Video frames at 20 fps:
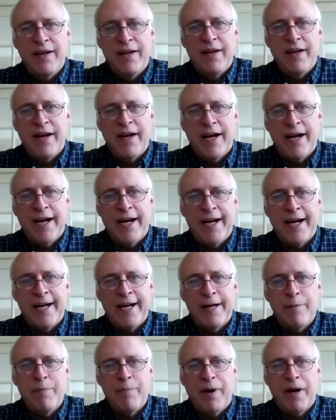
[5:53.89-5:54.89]

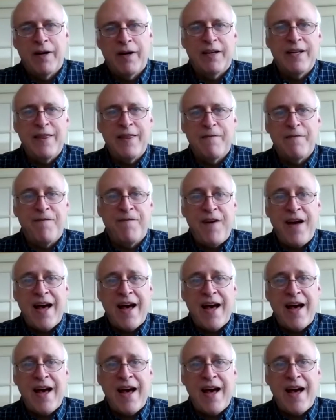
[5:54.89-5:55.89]
partly the fact